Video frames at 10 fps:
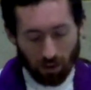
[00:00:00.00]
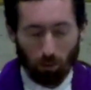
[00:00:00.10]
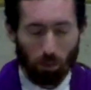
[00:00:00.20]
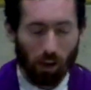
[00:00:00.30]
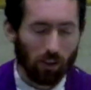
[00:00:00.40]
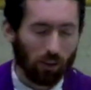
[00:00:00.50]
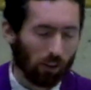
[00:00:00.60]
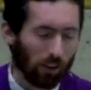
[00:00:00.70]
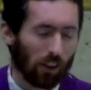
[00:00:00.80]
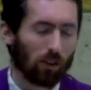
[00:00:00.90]
to bend
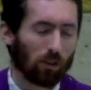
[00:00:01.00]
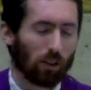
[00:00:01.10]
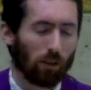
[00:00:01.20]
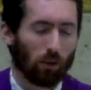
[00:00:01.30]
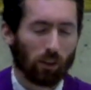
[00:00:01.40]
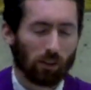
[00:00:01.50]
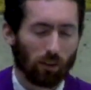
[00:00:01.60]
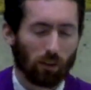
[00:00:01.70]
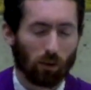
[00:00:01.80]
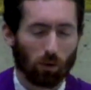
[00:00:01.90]
our ear to the voice of the